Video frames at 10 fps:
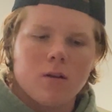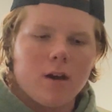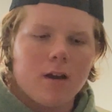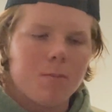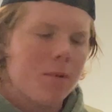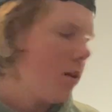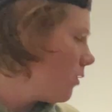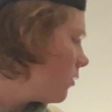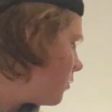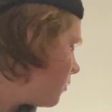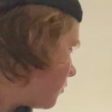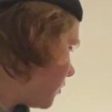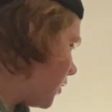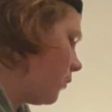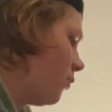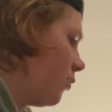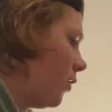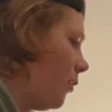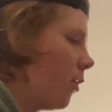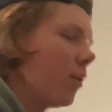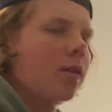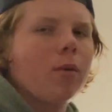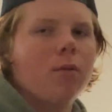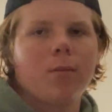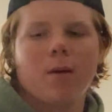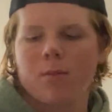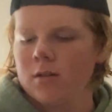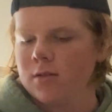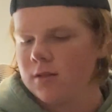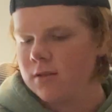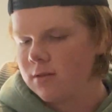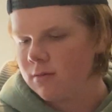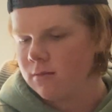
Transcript: I haven't really worked on my room that much since